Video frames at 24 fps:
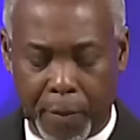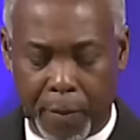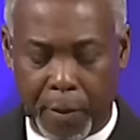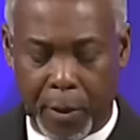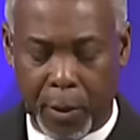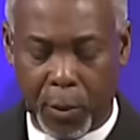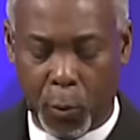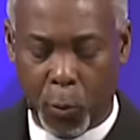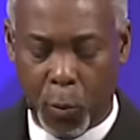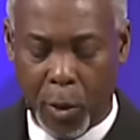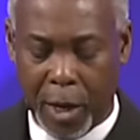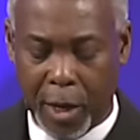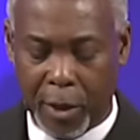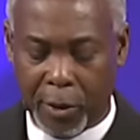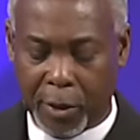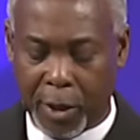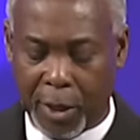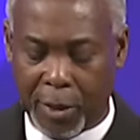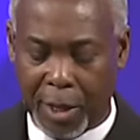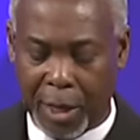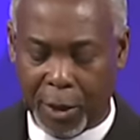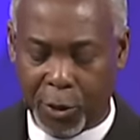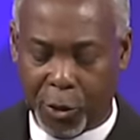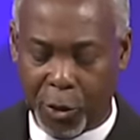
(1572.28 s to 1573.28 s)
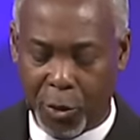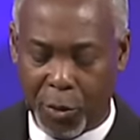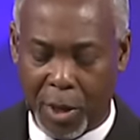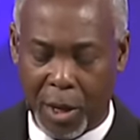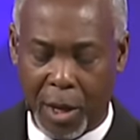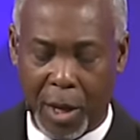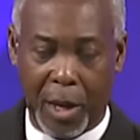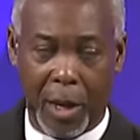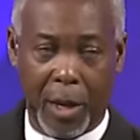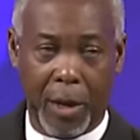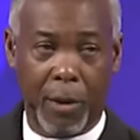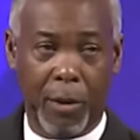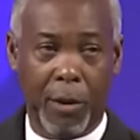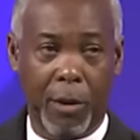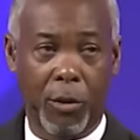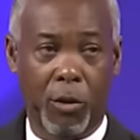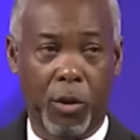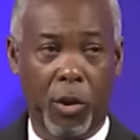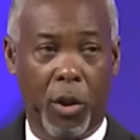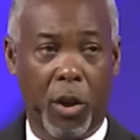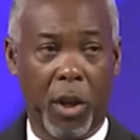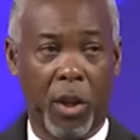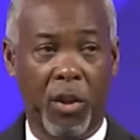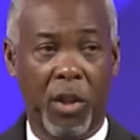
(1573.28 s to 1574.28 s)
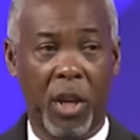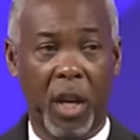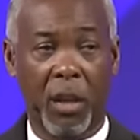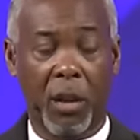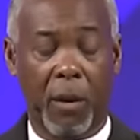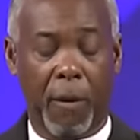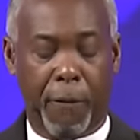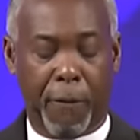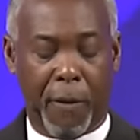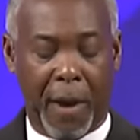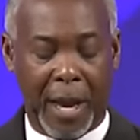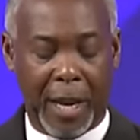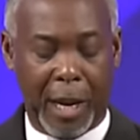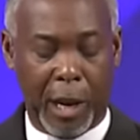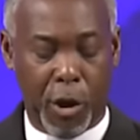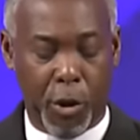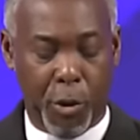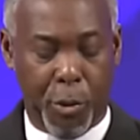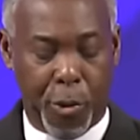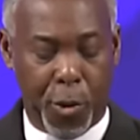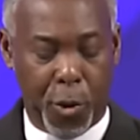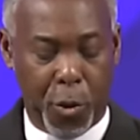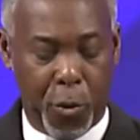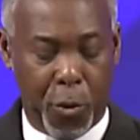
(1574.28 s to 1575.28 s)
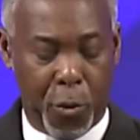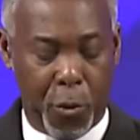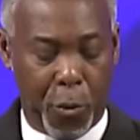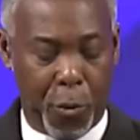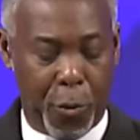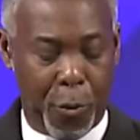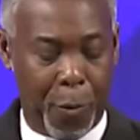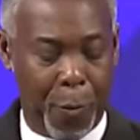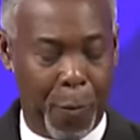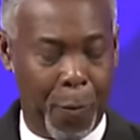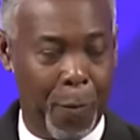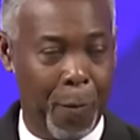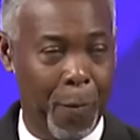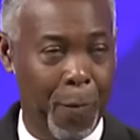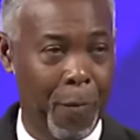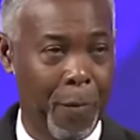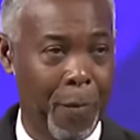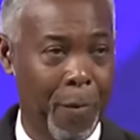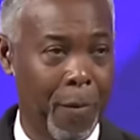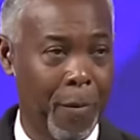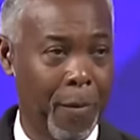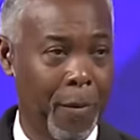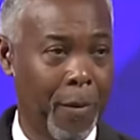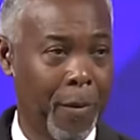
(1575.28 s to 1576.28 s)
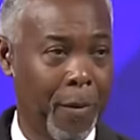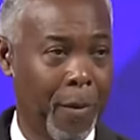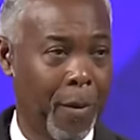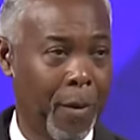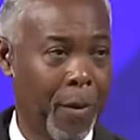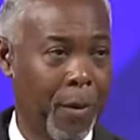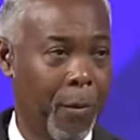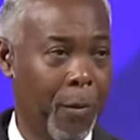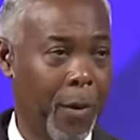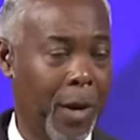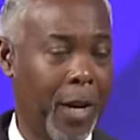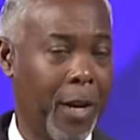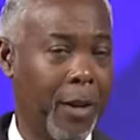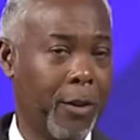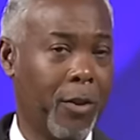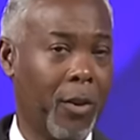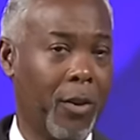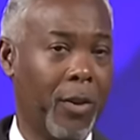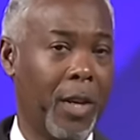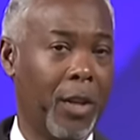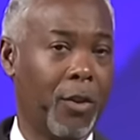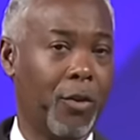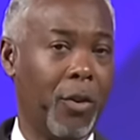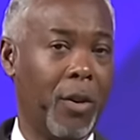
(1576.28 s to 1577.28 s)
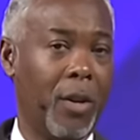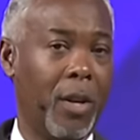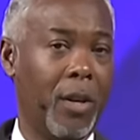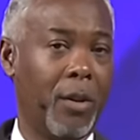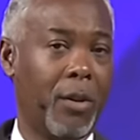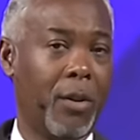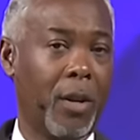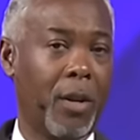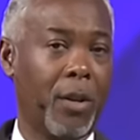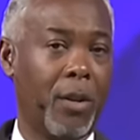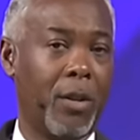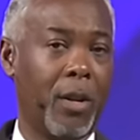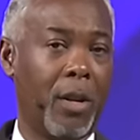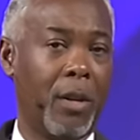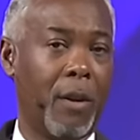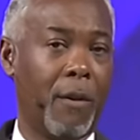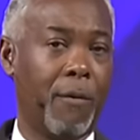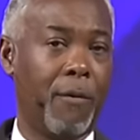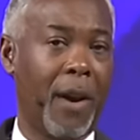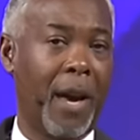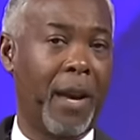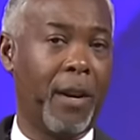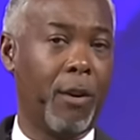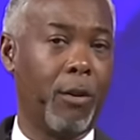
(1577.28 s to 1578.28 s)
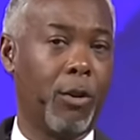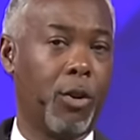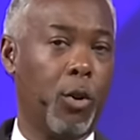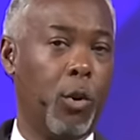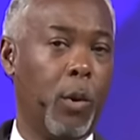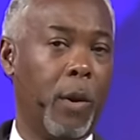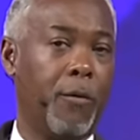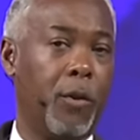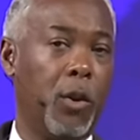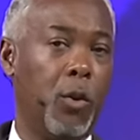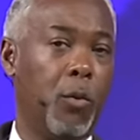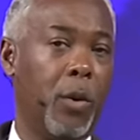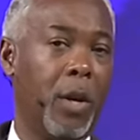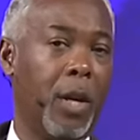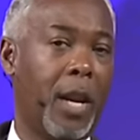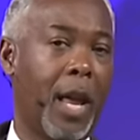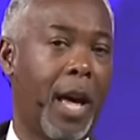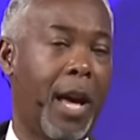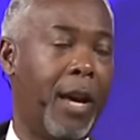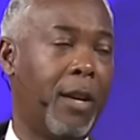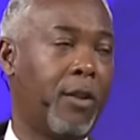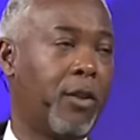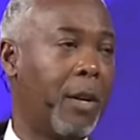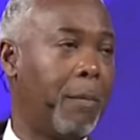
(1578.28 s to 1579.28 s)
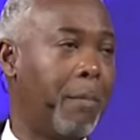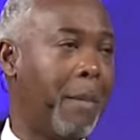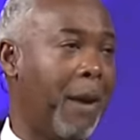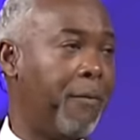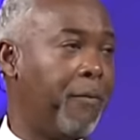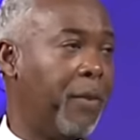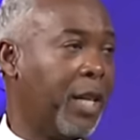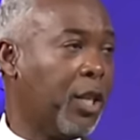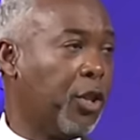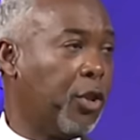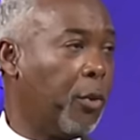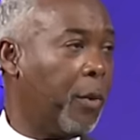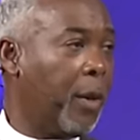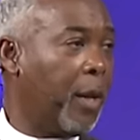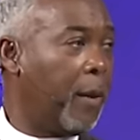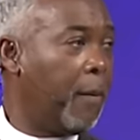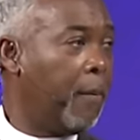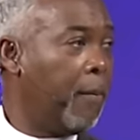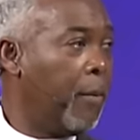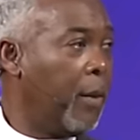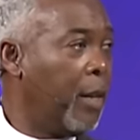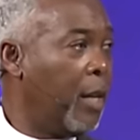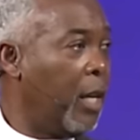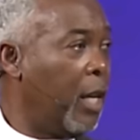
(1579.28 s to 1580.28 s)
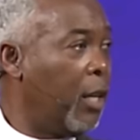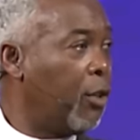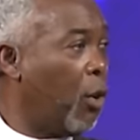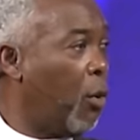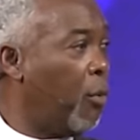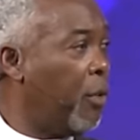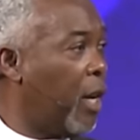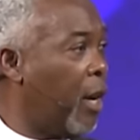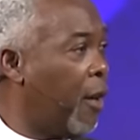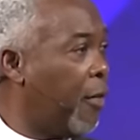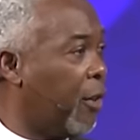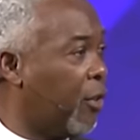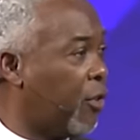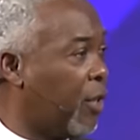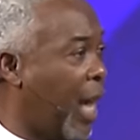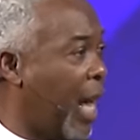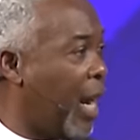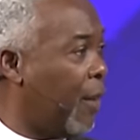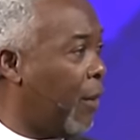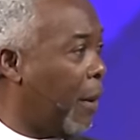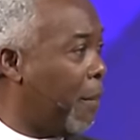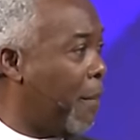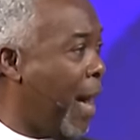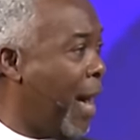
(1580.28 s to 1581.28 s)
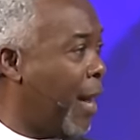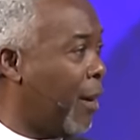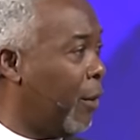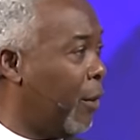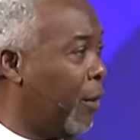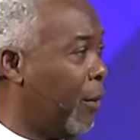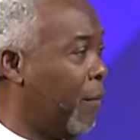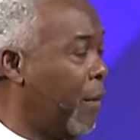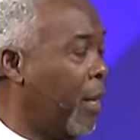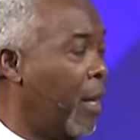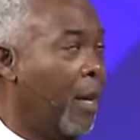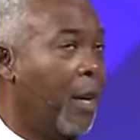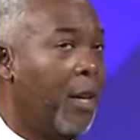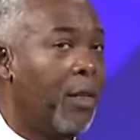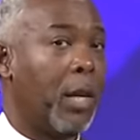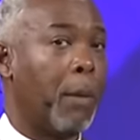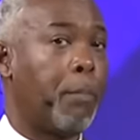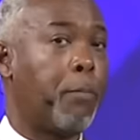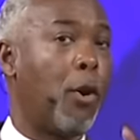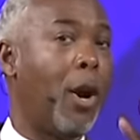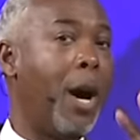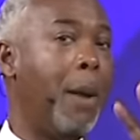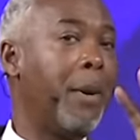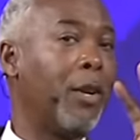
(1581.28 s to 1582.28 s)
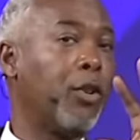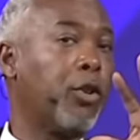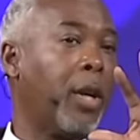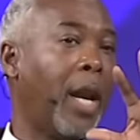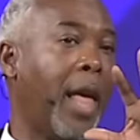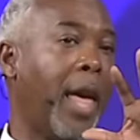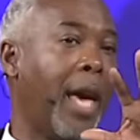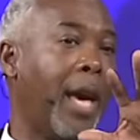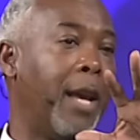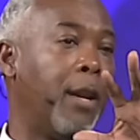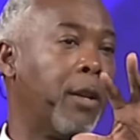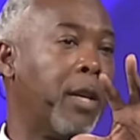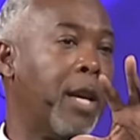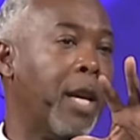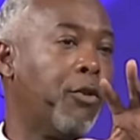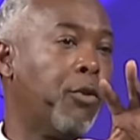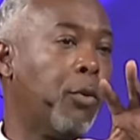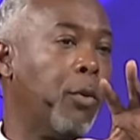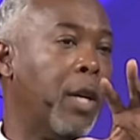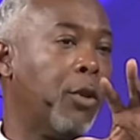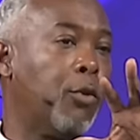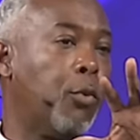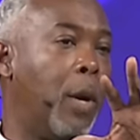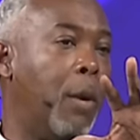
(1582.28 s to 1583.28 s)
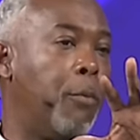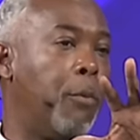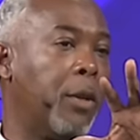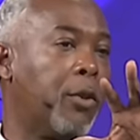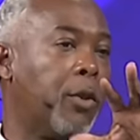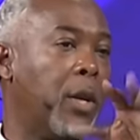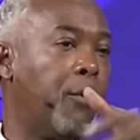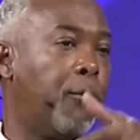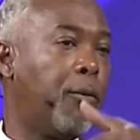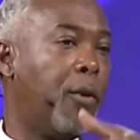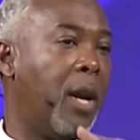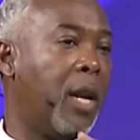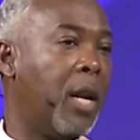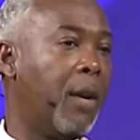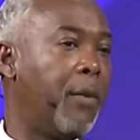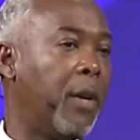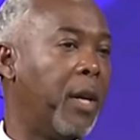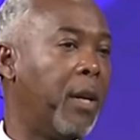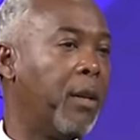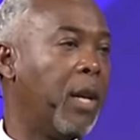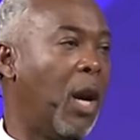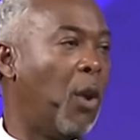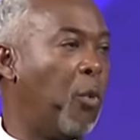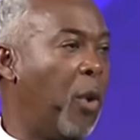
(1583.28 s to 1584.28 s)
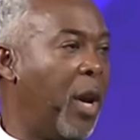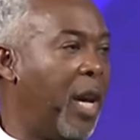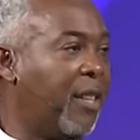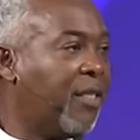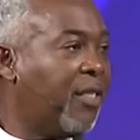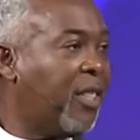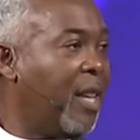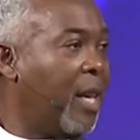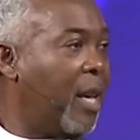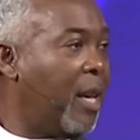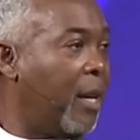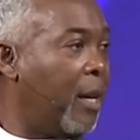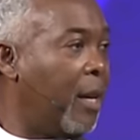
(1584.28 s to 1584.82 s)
What is it that you need to continue fighting through? What is it that you need to continue fighting through if you realize that my victory is on the other side of a battle? The promised land, guess, guess what was in front of it? A Red Sea.